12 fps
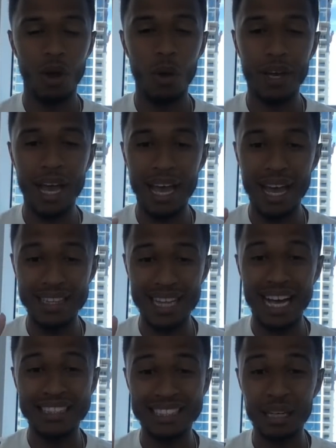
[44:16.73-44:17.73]
Okay.
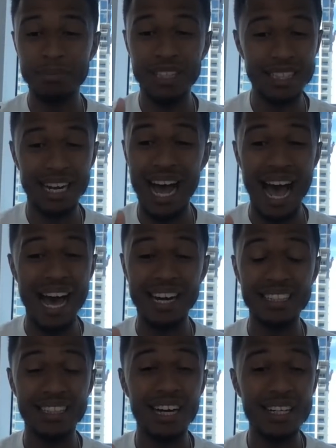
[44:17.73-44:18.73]
And that's something that I
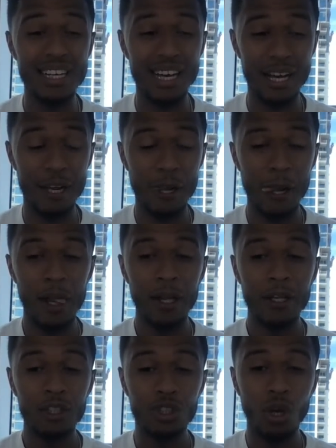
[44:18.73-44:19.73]
hadn't done yet.
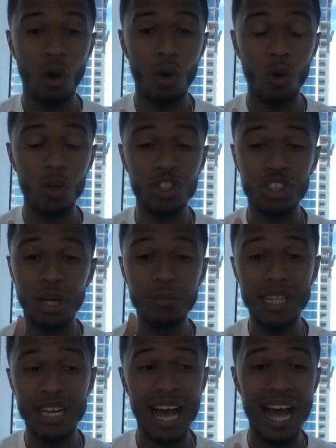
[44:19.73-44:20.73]
So
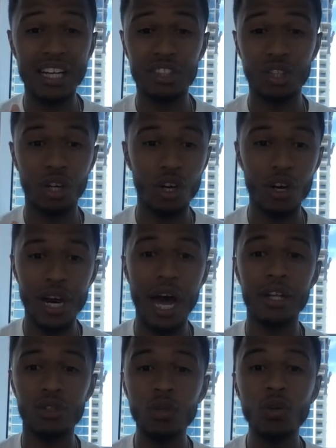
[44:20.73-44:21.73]
something I had to learn
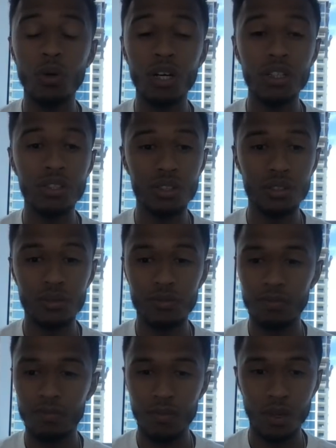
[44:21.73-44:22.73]
how to do was,
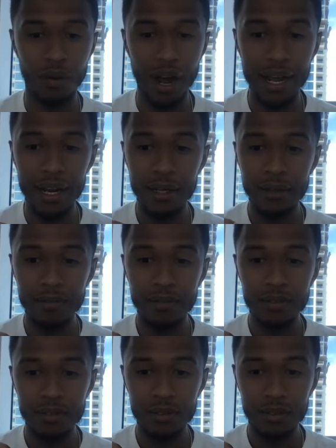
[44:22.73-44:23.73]
right,
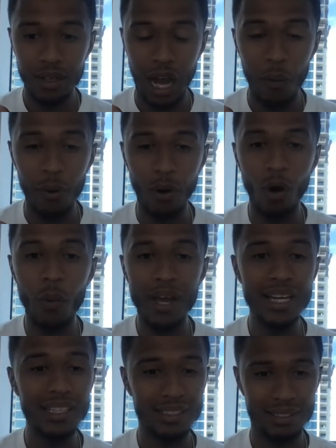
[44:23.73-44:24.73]
I would
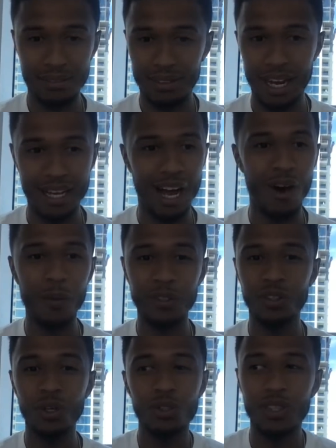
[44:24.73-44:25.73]
always, like I
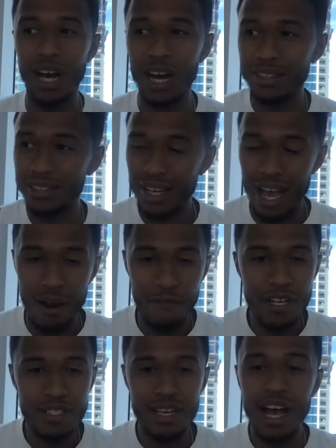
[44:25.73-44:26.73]
always told you guys,
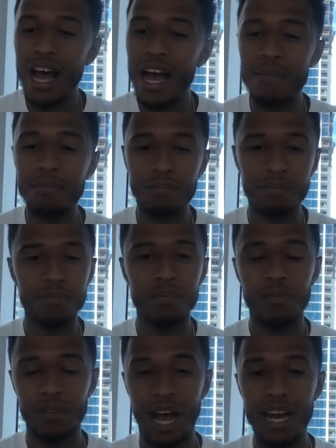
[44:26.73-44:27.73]
every time
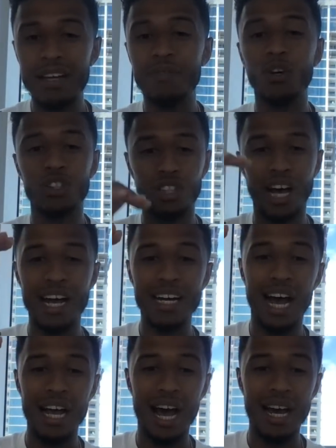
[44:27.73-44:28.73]
I lived on the
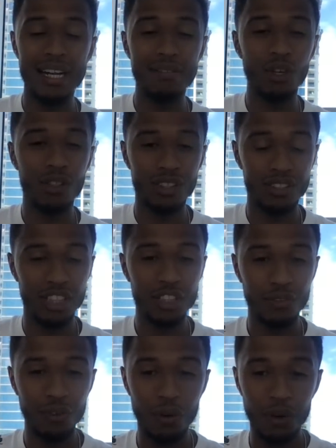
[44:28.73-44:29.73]

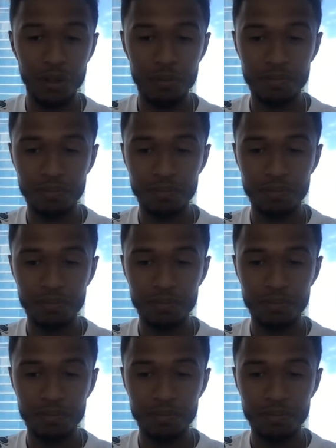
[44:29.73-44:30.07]
6th floor,